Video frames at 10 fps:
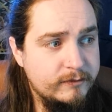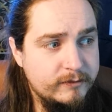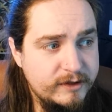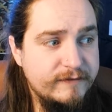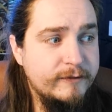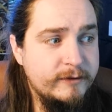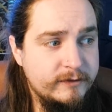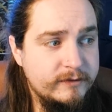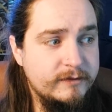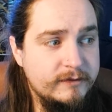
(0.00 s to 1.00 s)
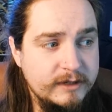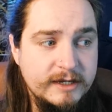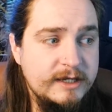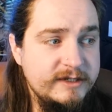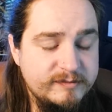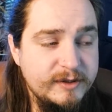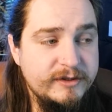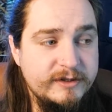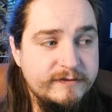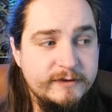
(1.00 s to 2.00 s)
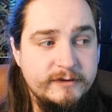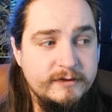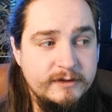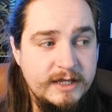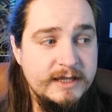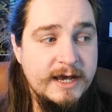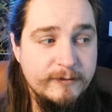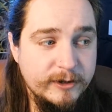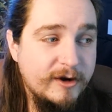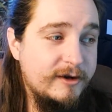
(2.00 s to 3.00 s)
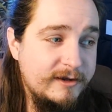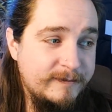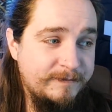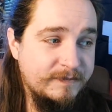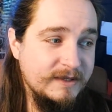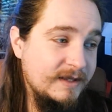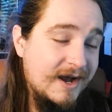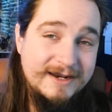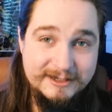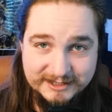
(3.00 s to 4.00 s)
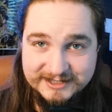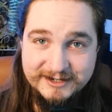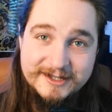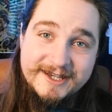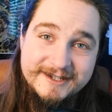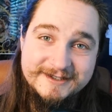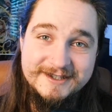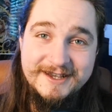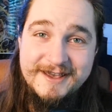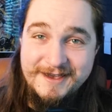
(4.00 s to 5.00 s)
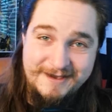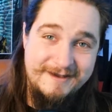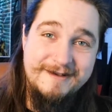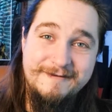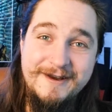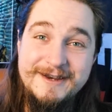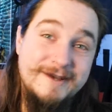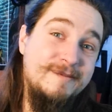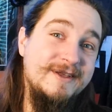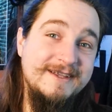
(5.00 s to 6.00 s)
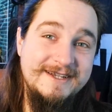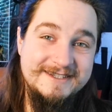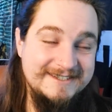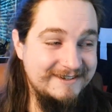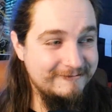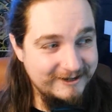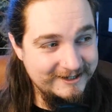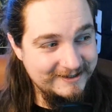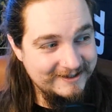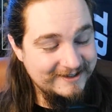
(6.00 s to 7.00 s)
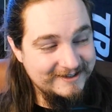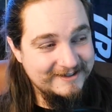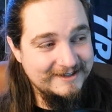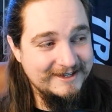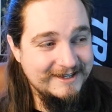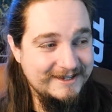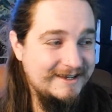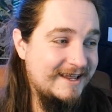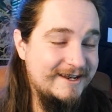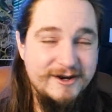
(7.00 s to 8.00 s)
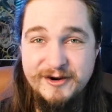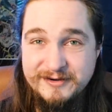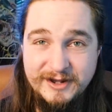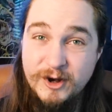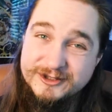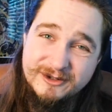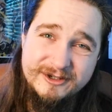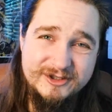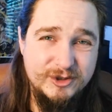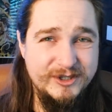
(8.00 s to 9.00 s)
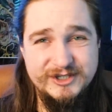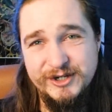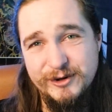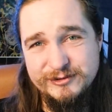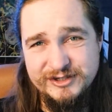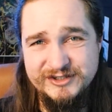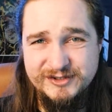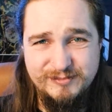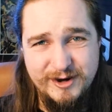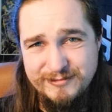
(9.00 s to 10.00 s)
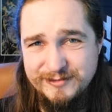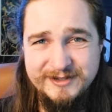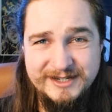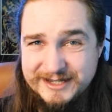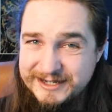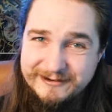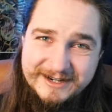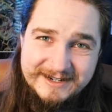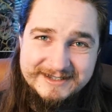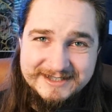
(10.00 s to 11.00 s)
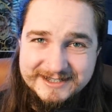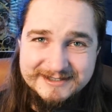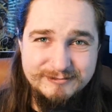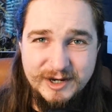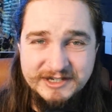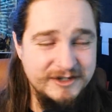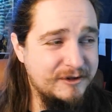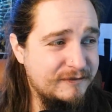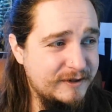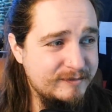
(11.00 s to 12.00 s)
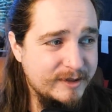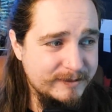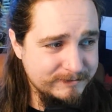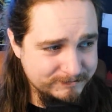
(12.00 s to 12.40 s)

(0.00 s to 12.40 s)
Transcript: Different. Like, he's built different in that regard. Not necessarily his fighting abilities, right? Like, he, and you know, also his choice in coaches is probably not the greatest, his pregnant girlfriend, but